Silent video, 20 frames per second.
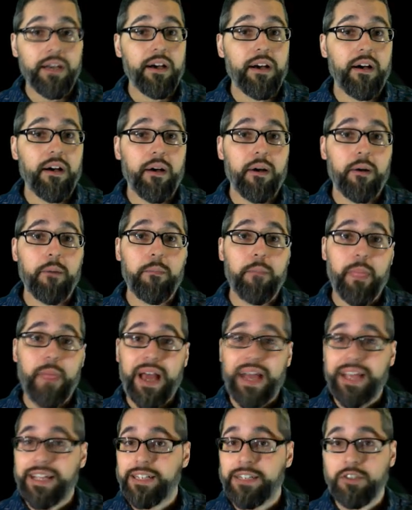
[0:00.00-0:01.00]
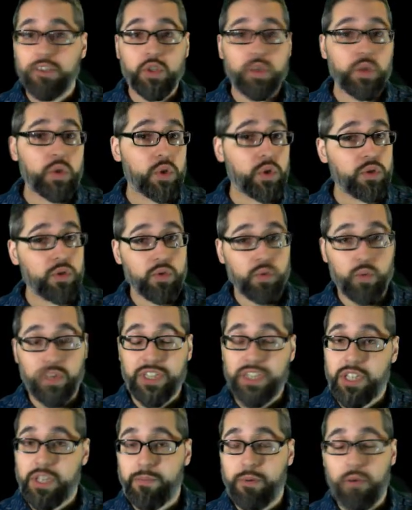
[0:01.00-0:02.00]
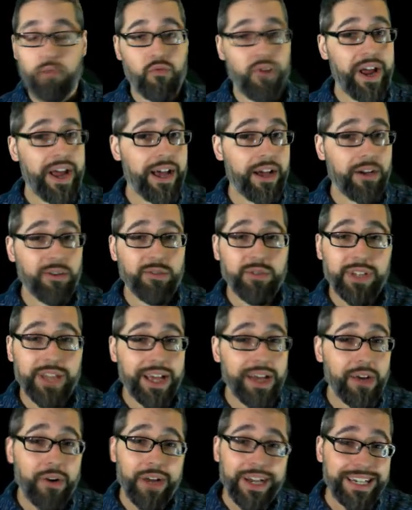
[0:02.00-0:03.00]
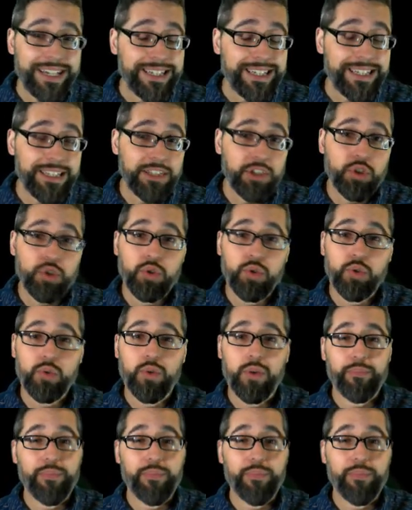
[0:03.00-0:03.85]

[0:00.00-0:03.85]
I can switch them around how I need to.